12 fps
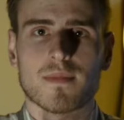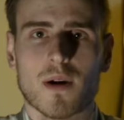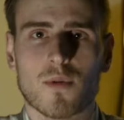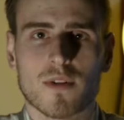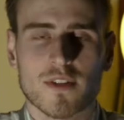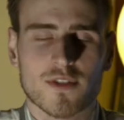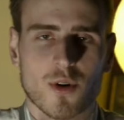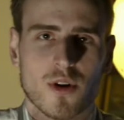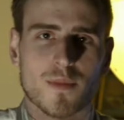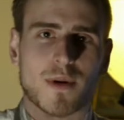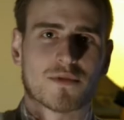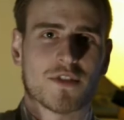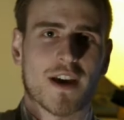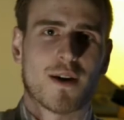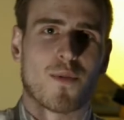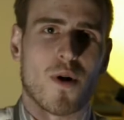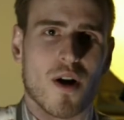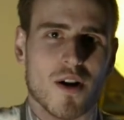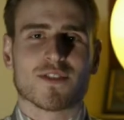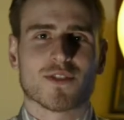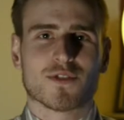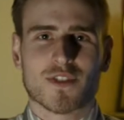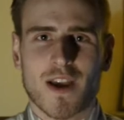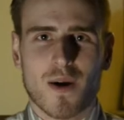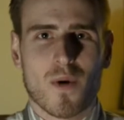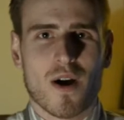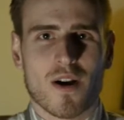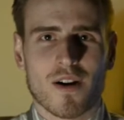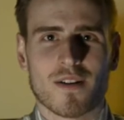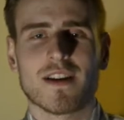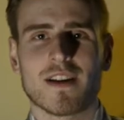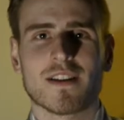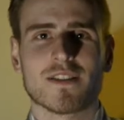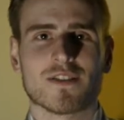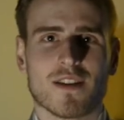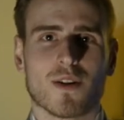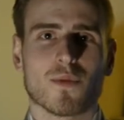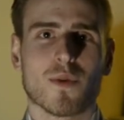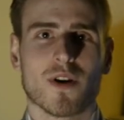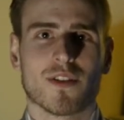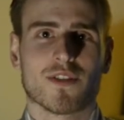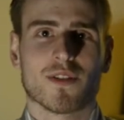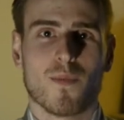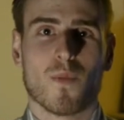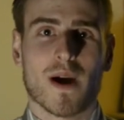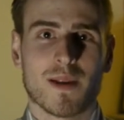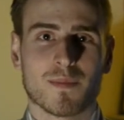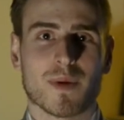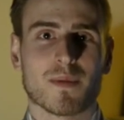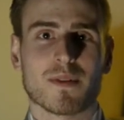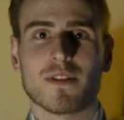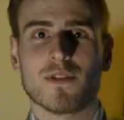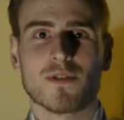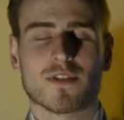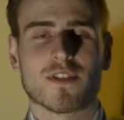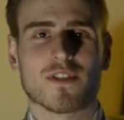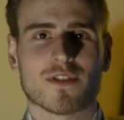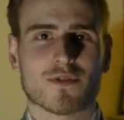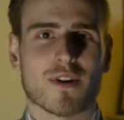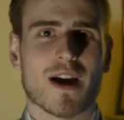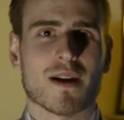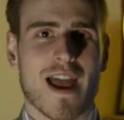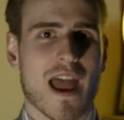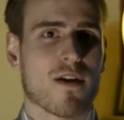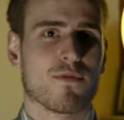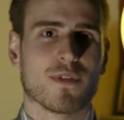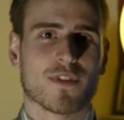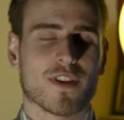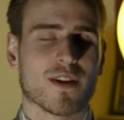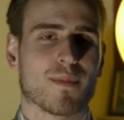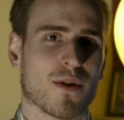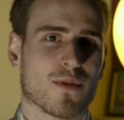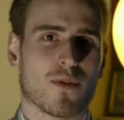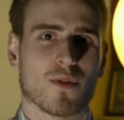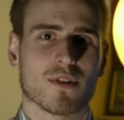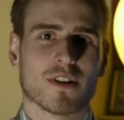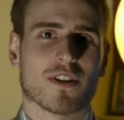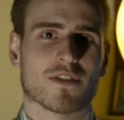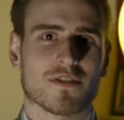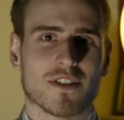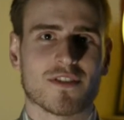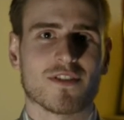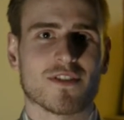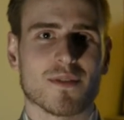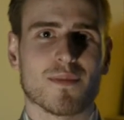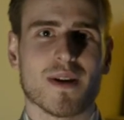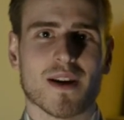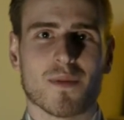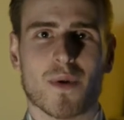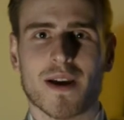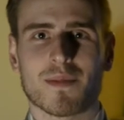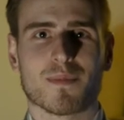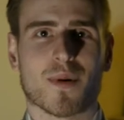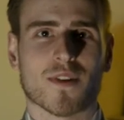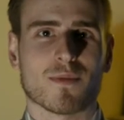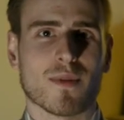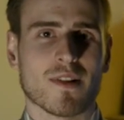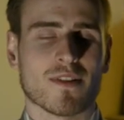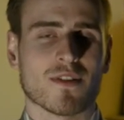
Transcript: I wanted to talk about terroir. So terroir is a word that wine people use to describe everything about all the conditions that make a wine possible.